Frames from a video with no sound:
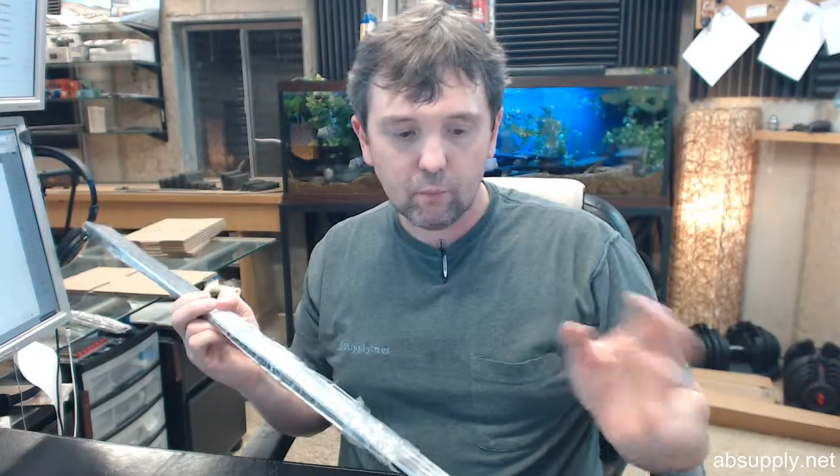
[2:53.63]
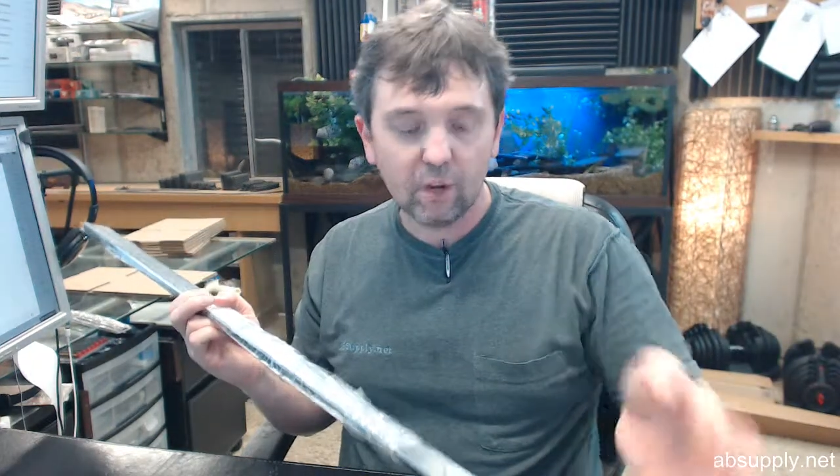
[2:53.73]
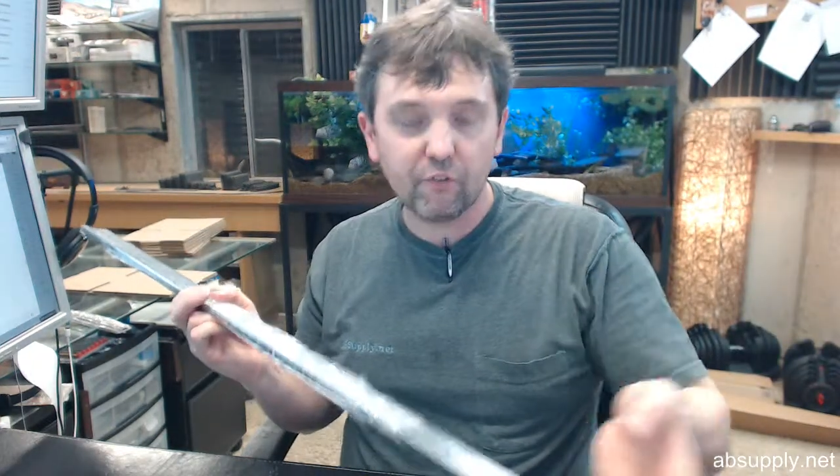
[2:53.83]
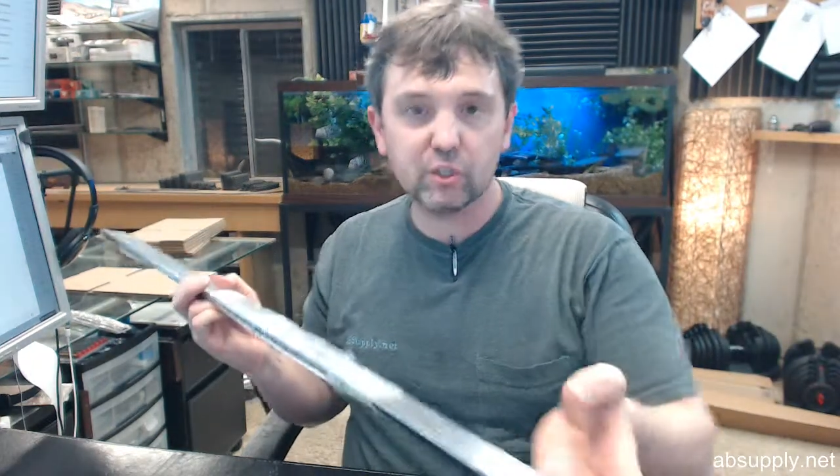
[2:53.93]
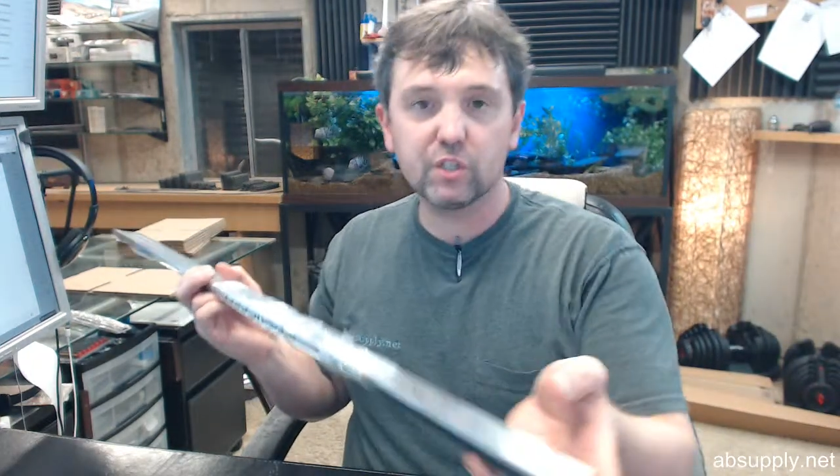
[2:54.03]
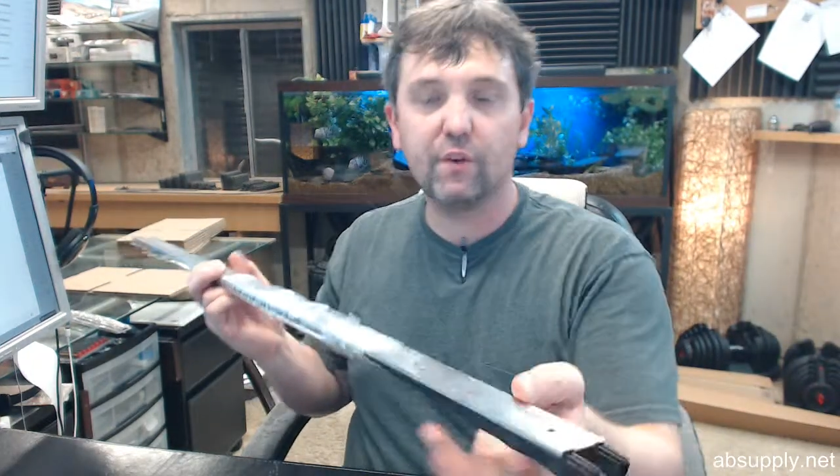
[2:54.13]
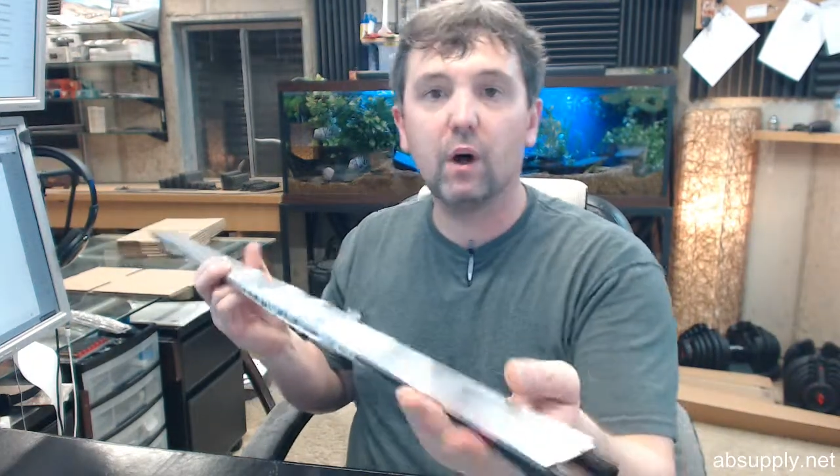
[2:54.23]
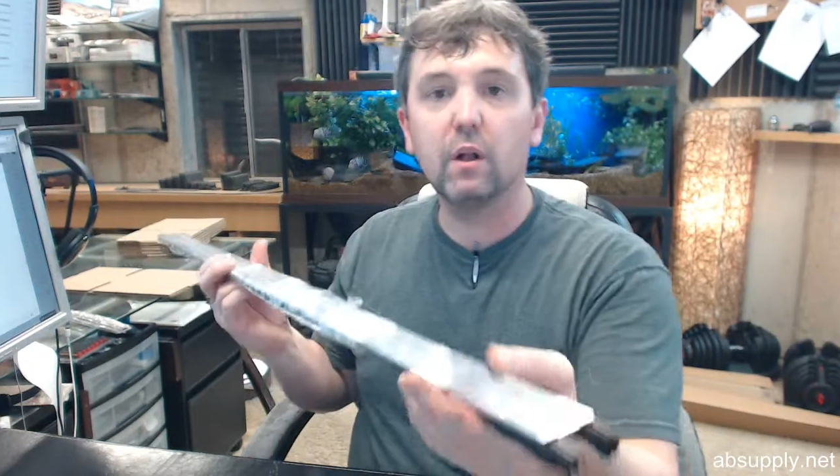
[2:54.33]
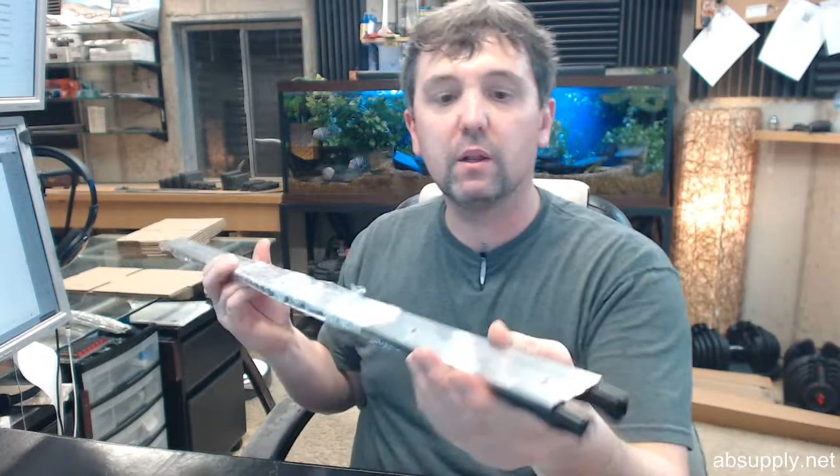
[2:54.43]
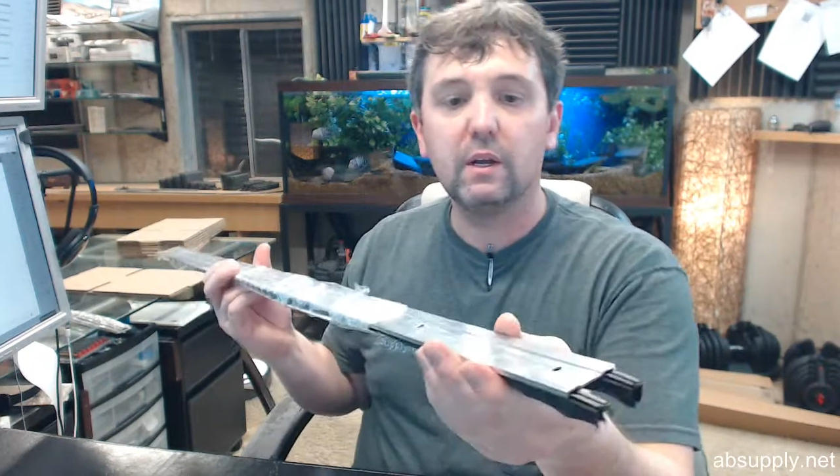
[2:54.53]
First of
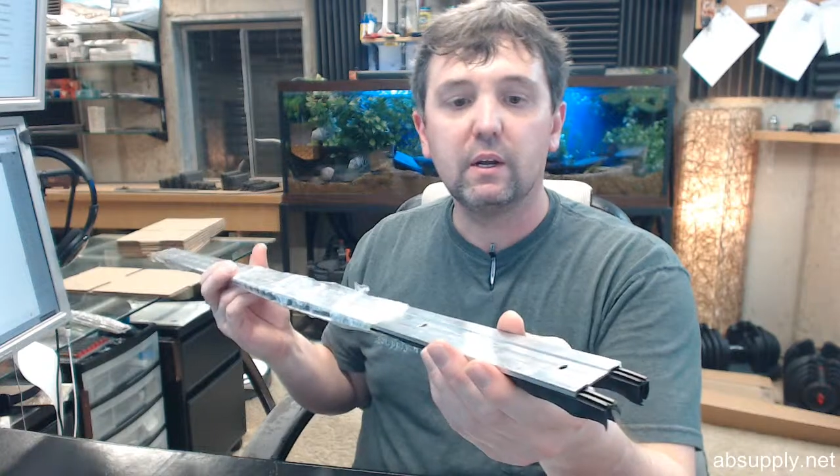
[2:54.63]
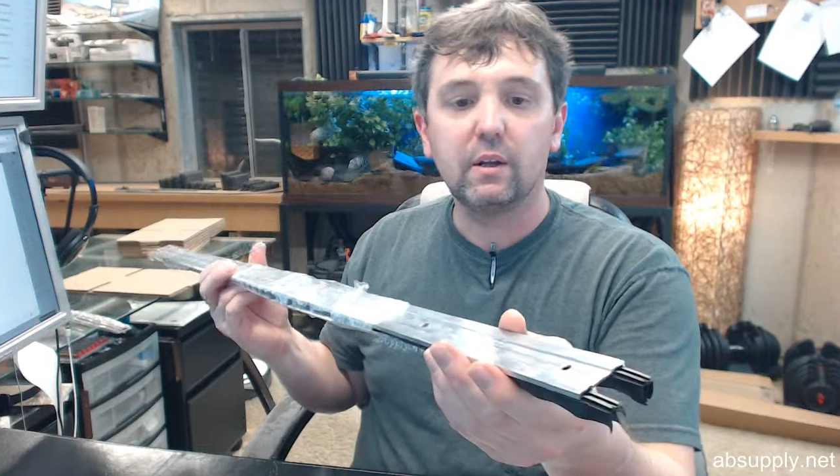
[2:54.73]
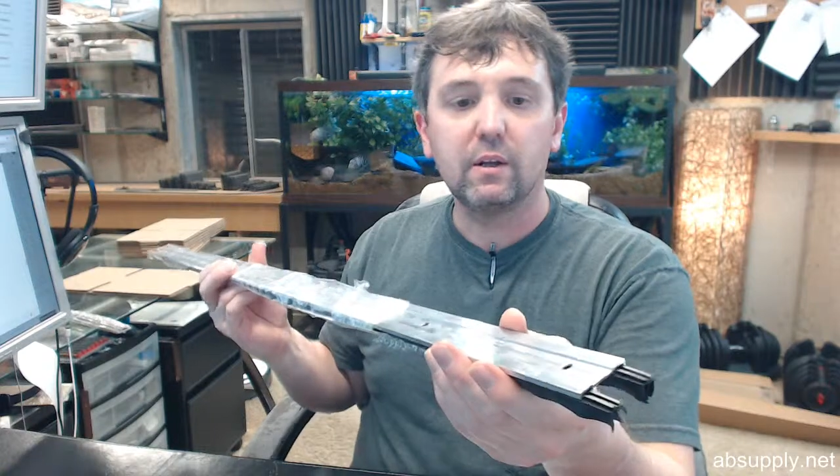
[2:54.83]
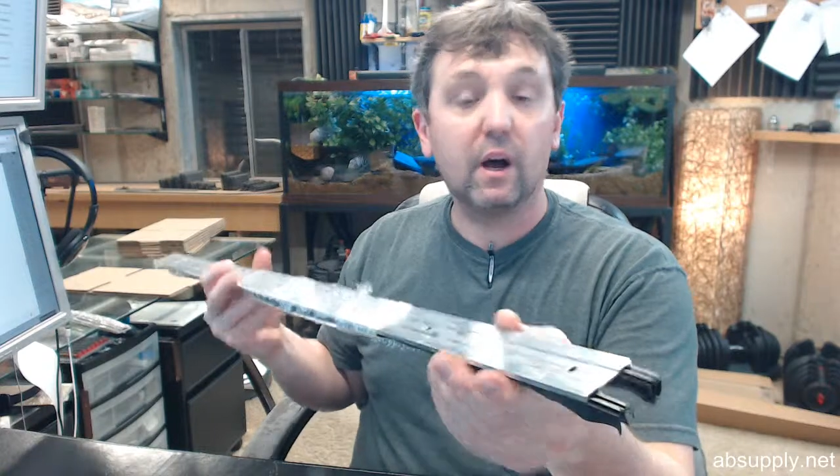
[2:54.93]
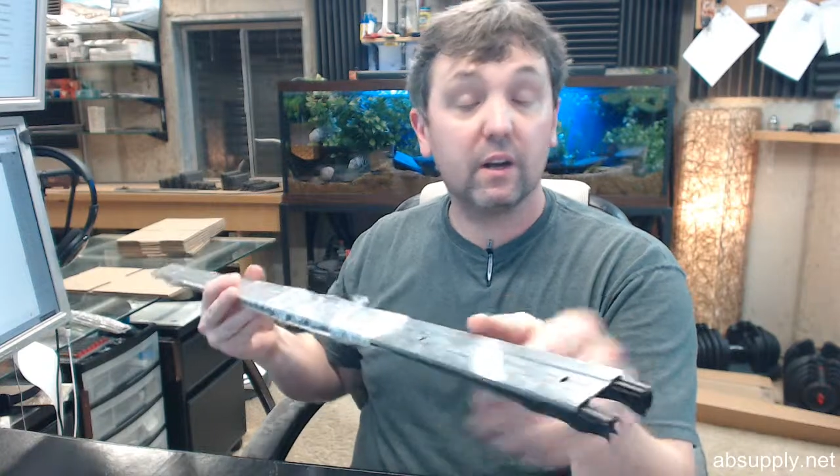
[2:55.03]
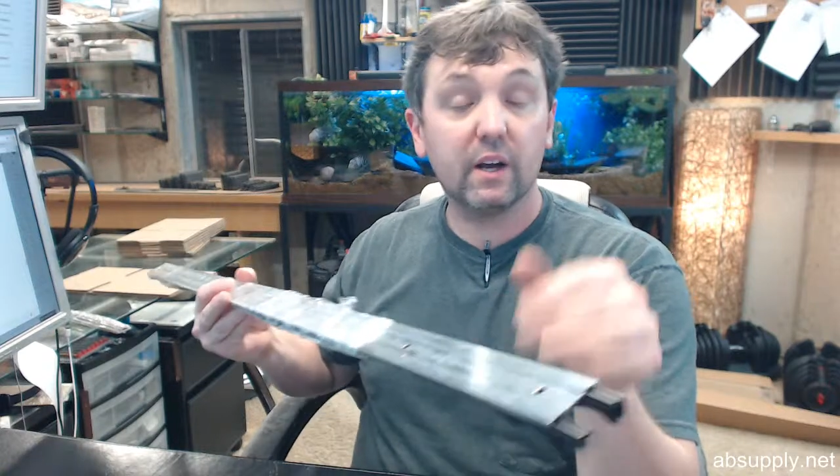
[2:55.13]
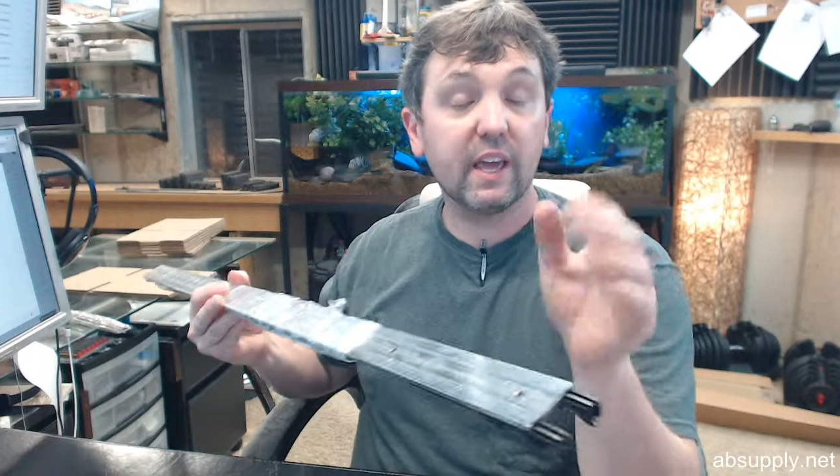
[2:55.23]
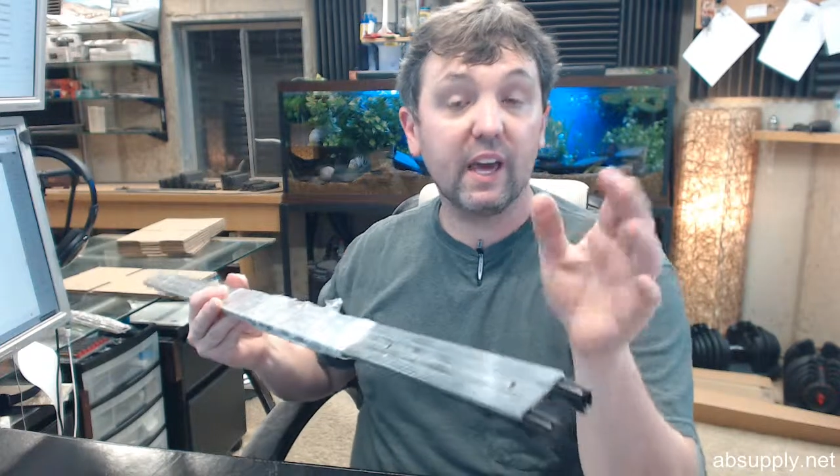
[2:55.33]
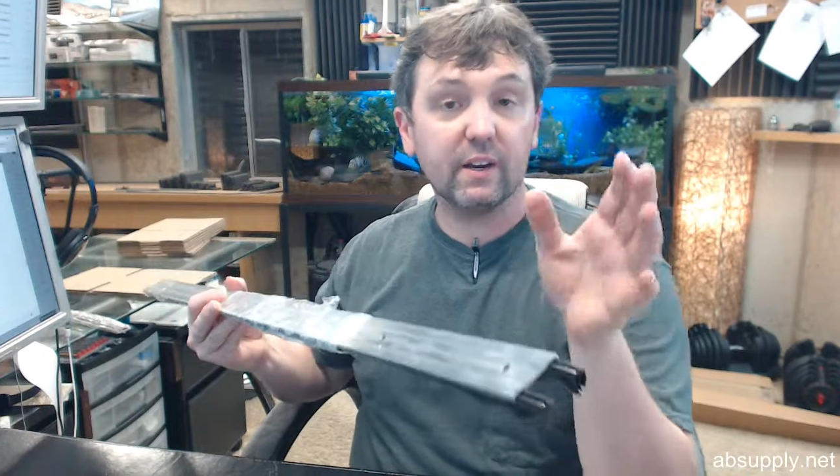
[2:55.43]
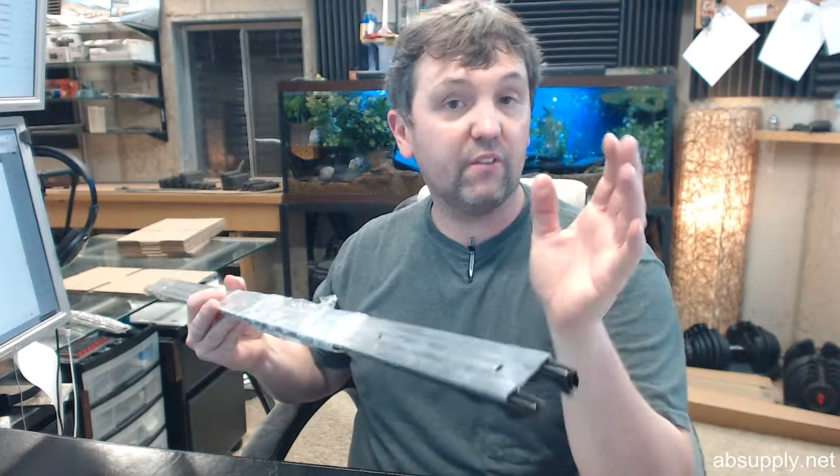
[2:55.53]
all, again,